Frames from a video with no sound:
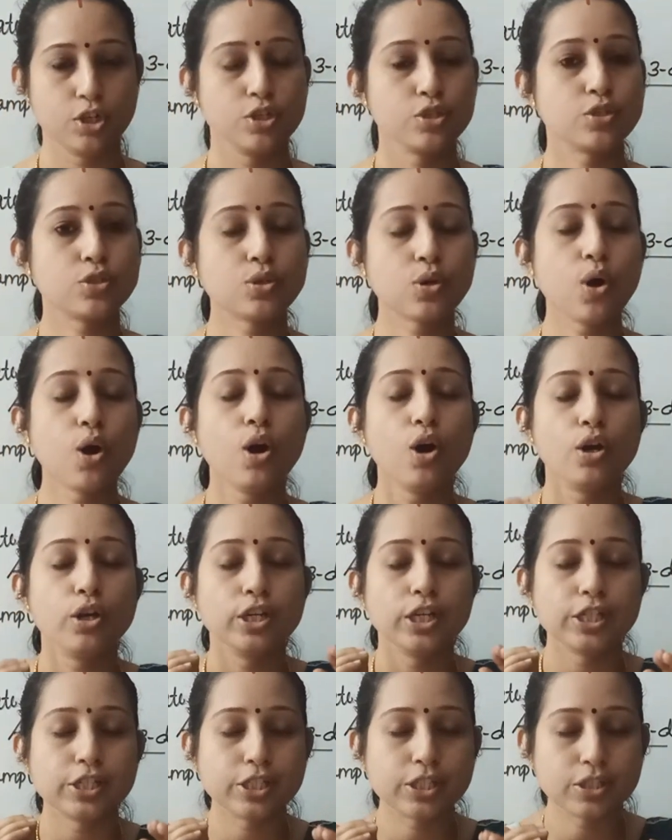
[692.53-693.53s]
So
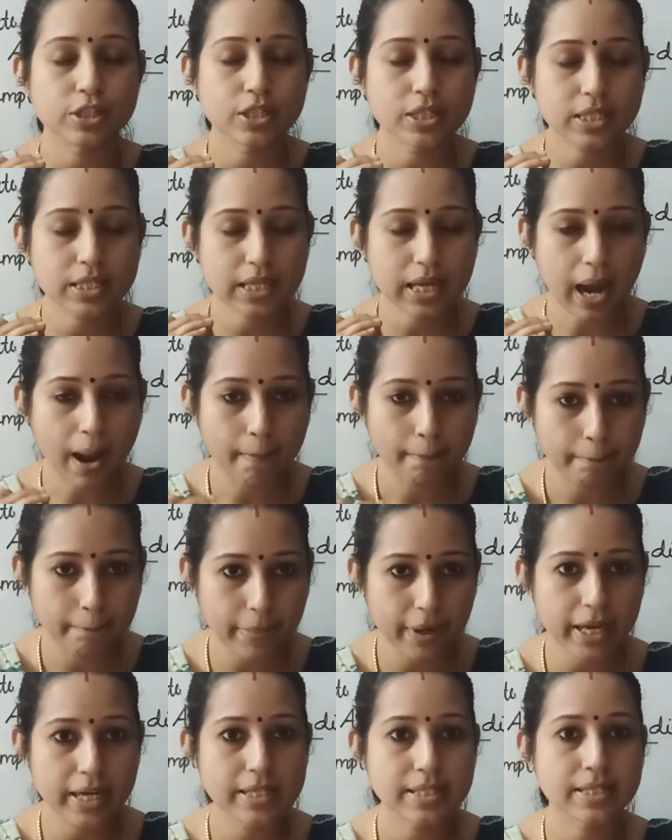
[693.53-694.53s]
it is
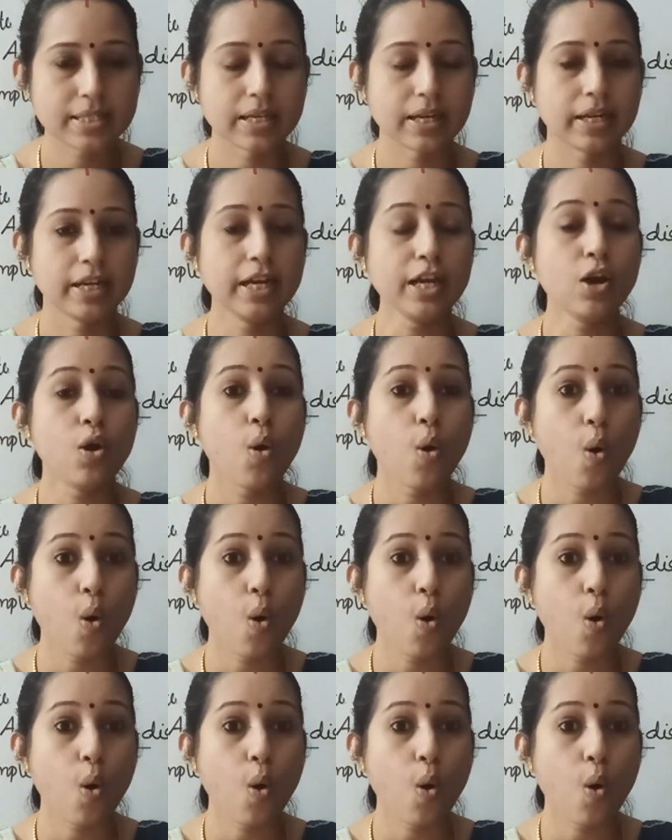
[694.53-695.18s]
compulsory,